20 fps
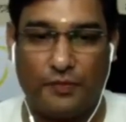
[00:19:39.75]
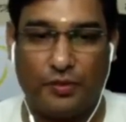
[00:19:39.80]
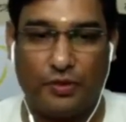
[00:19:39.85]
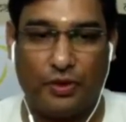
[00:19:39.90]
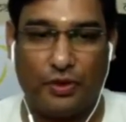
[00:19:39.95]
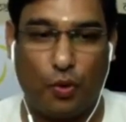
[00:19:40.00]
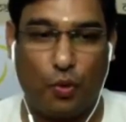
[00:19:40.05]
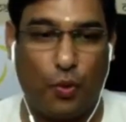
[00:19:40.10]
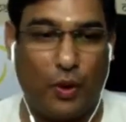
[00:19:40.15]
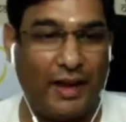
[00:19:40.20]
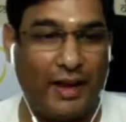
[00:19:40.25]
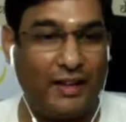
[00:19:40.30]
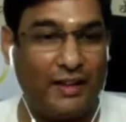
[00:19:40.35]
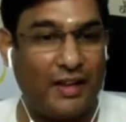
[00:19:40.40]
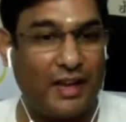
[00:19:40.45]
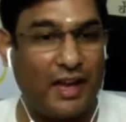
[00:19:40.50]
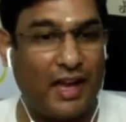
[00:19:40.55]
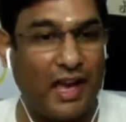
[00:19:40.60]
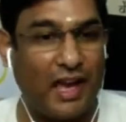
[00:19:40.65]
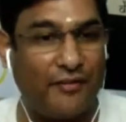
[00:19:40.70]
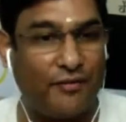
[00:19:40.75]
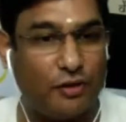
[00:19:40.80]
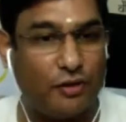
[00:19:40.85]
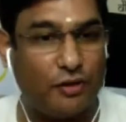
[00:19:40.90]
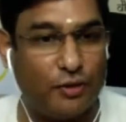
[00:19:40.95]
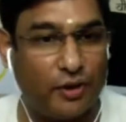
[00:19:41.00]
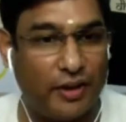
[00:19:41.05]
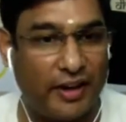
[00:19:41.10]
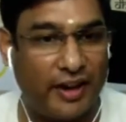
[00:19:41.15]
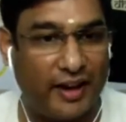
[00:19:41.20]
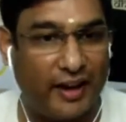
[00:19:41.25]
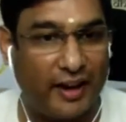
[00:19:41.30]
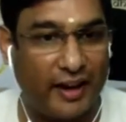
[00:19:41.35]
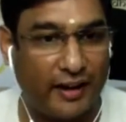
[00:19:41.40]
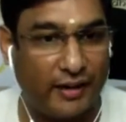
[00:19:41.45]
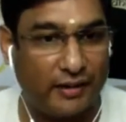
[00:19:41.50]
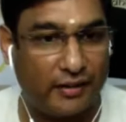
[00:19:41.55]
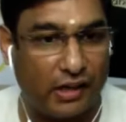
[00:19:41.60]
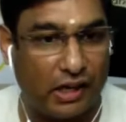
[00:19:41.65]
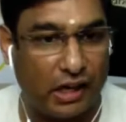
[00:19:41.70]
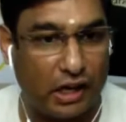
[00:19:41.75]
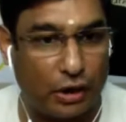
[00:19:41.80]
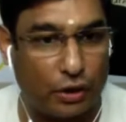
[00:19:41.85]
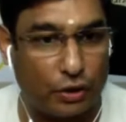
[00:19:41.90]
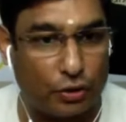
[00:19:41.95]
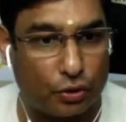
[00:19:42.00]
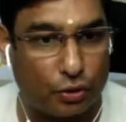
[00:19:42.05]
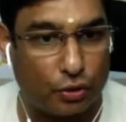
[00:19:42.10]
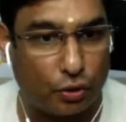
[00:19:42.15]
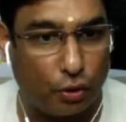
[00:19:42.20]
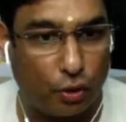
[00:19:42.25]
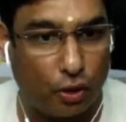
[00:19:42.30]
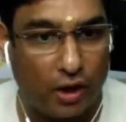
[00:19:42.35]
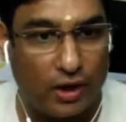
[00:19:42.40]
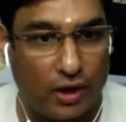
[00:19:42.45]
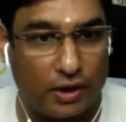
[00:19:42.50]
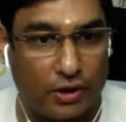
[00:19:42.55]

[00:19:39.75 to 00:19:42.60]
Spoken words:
Now, why they have to be regulated and controlled?